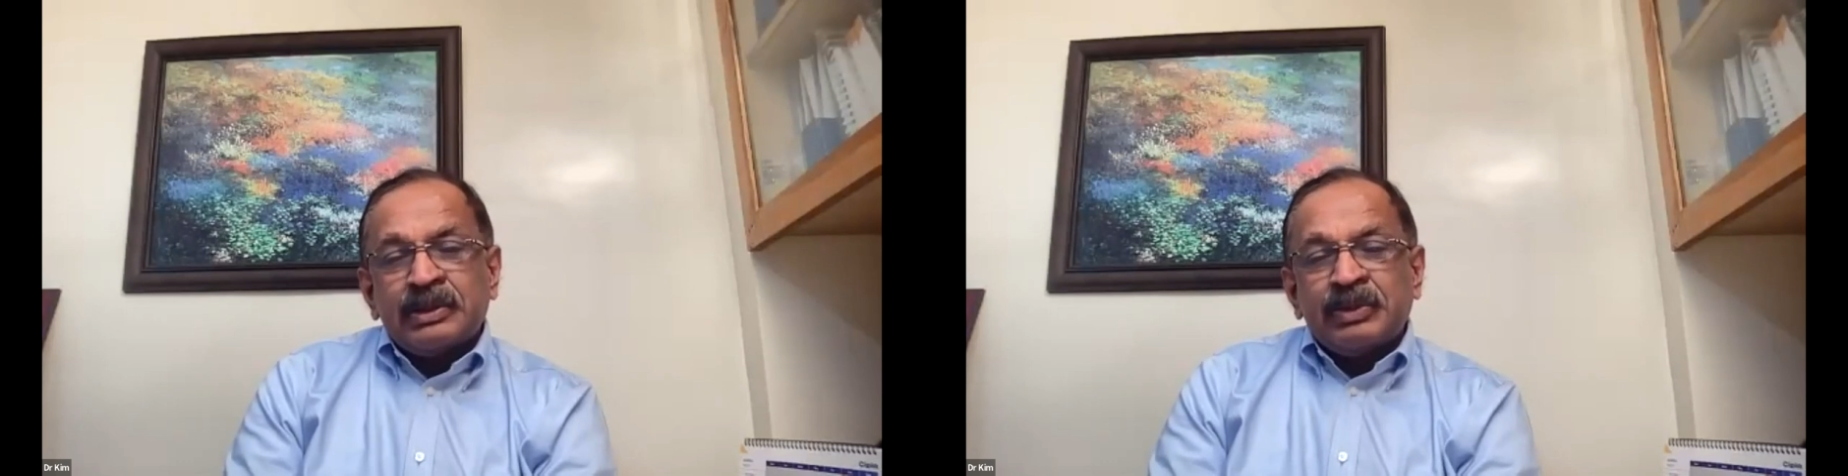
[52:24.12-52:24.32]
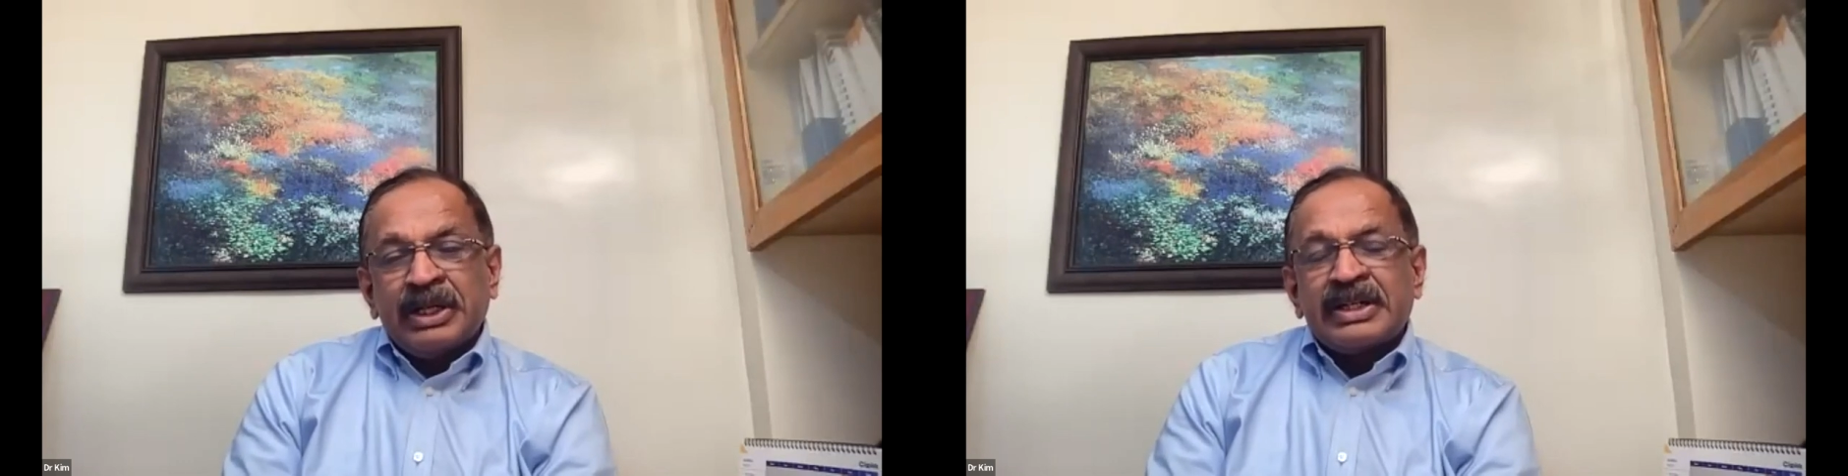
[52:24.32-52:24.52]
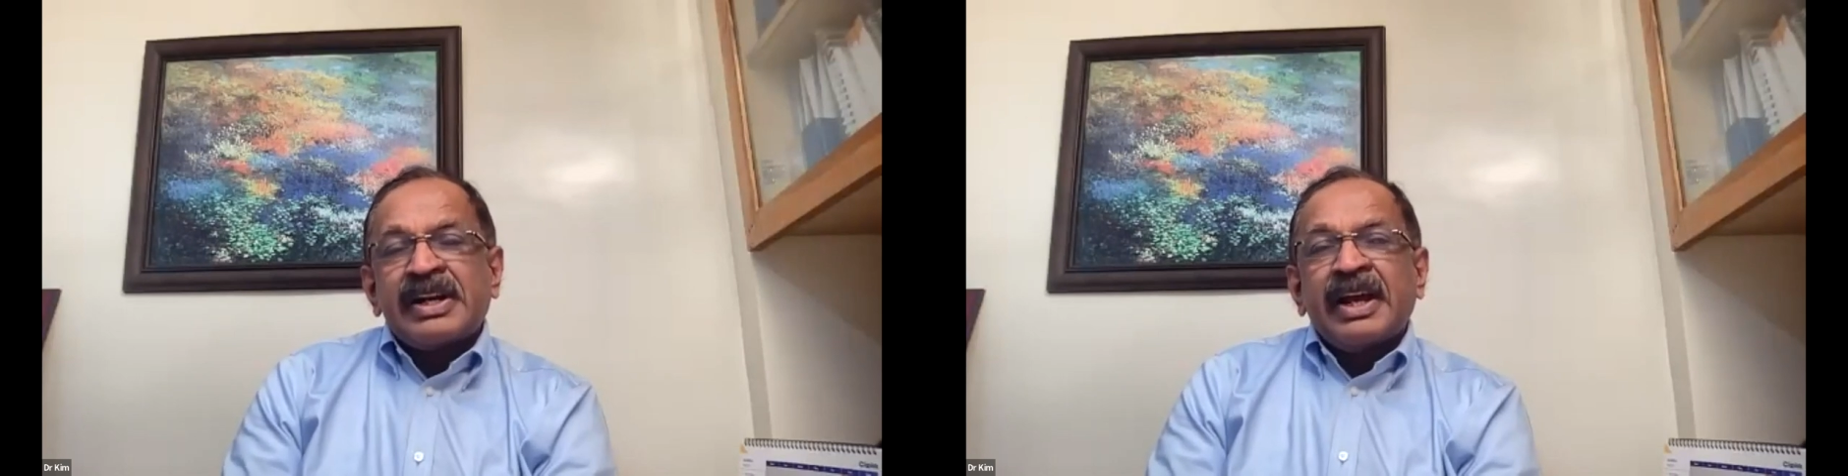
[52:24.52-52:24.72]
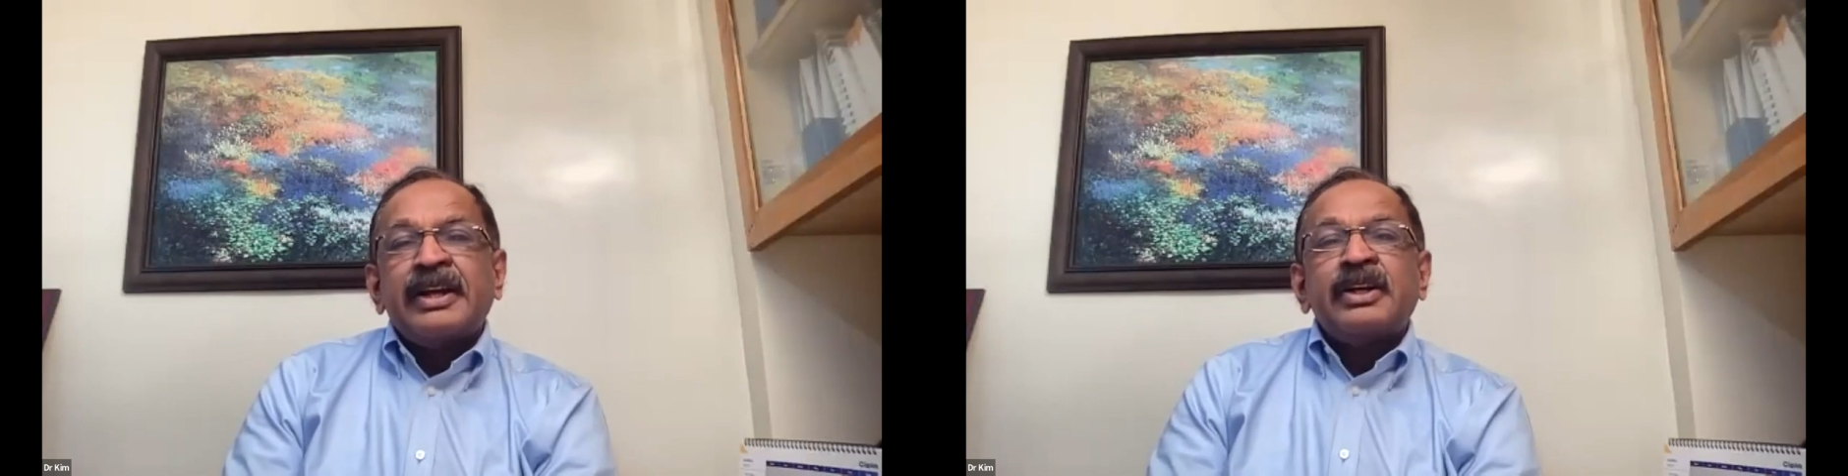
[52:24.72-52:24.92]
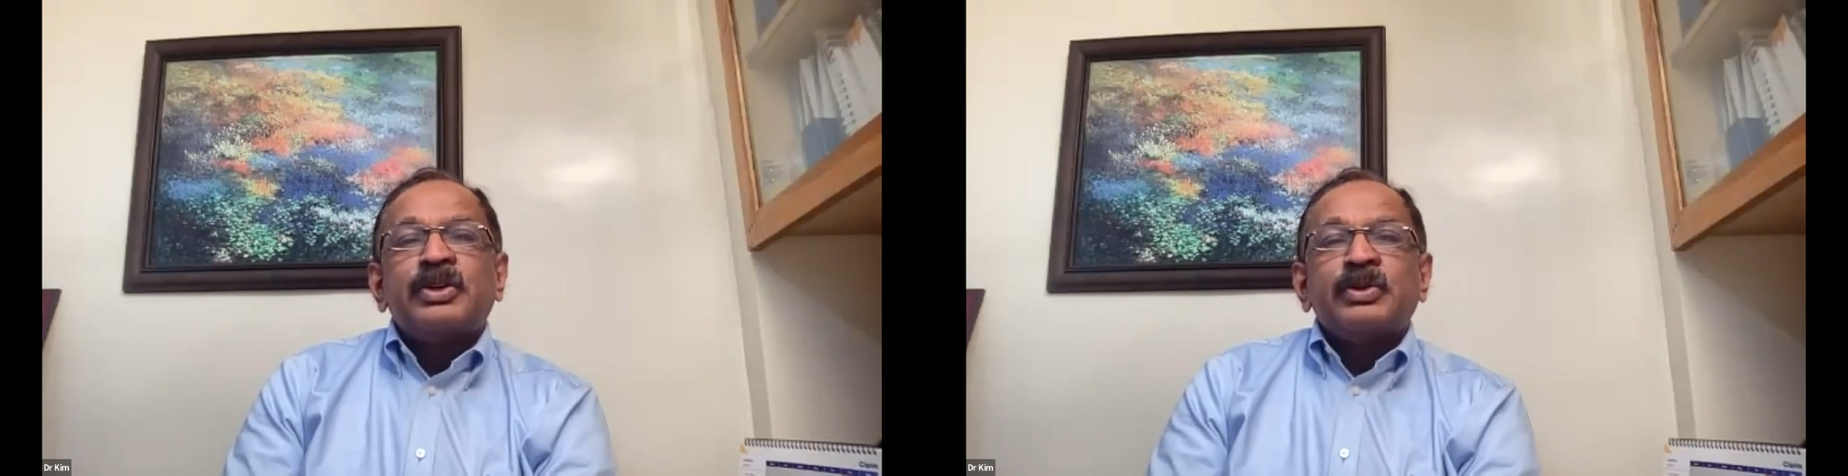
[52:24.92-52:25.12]
we are
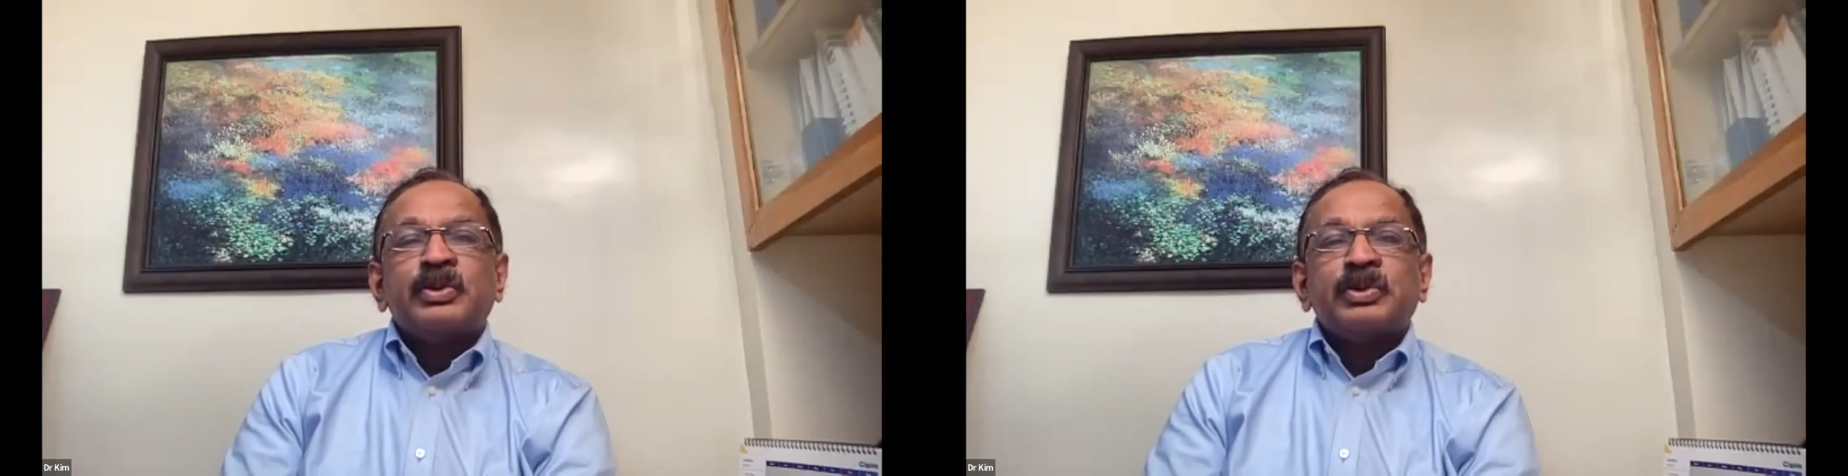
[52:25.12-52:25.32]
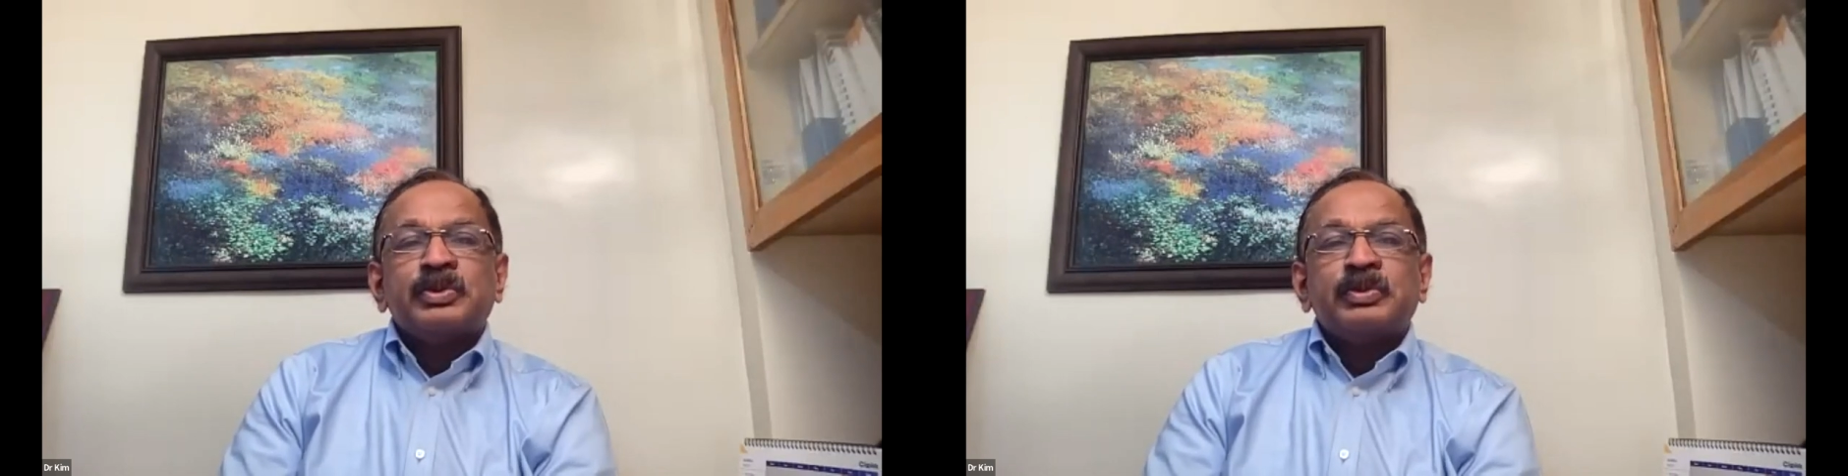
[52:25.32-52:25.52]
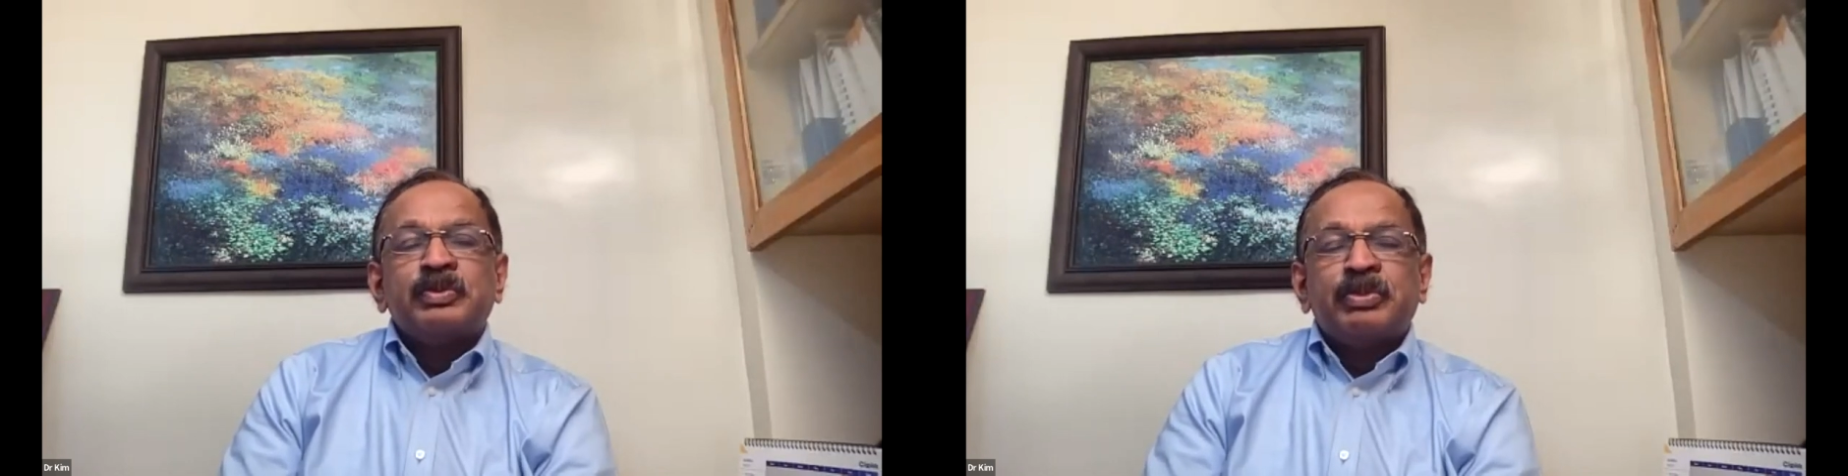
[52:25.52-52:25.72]
trying to